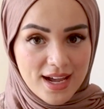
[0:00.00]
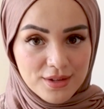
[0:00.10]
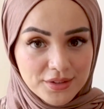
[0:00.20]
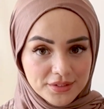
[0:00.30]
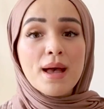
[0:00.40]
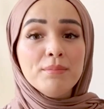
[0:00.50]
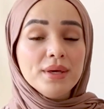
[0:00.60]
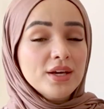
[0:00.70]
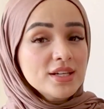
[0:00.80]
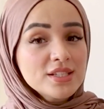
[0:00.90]
out. And
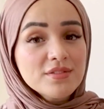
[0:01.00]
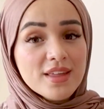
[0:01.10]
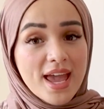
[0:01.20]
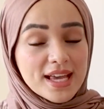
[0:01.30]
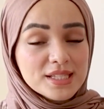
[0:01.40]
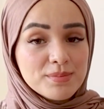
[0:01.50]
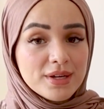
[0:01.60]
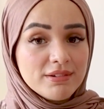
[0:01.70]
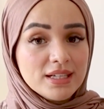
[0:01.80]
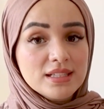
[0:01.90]
because of their
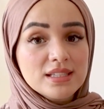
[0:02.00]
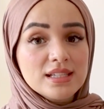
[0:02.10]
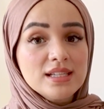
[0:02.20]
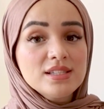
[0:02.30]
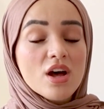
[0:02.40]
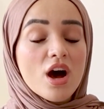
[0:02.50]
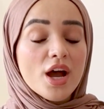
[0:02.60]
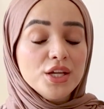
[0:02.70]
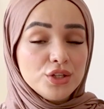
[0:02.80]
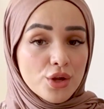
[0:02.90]
experiences,
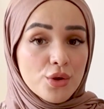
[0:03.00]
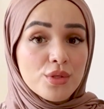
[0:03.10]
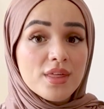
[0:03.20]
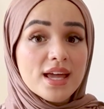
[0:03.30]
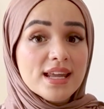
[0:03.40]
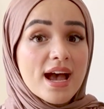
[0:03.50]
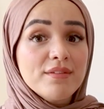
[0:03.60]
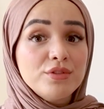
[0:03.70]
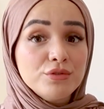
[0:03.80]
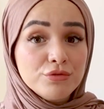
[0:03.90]
I'd know they'd
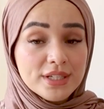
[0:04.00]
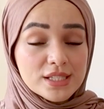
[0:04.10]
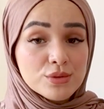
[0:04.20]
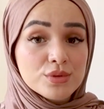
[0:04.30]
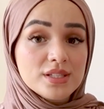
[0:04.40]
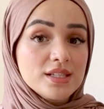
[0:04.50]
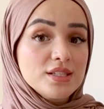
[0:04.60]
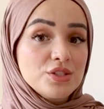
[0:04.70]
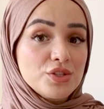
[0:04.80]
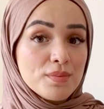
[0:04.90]
have the
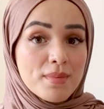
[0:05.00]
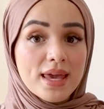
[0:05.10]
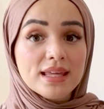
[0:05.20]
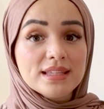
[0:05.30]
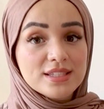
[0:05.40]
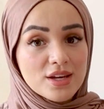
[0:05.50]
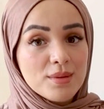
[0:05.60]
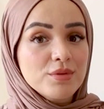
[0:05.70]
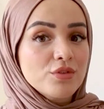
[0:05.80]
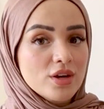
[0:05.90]
resources to make this
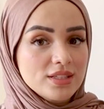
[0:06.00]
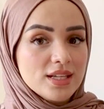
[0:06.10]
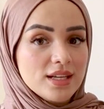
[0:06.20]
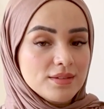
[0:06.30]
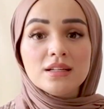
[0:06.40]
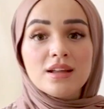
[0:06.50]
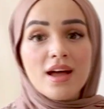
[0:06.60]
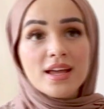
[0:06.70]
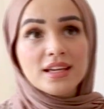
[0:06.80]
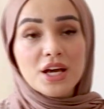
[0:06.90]
type of content.
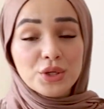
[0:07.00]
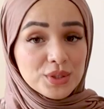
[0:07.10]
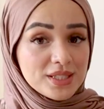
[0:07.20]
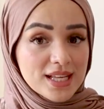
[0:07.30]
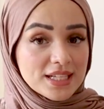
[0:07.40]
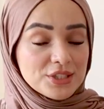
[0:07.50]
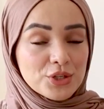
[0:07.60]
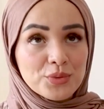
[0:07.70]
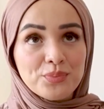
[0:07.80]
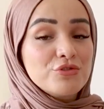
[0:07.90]
Like a good
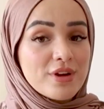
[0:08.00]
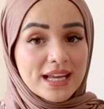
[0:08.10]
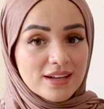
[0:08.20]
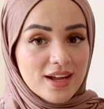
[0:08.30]
setup, great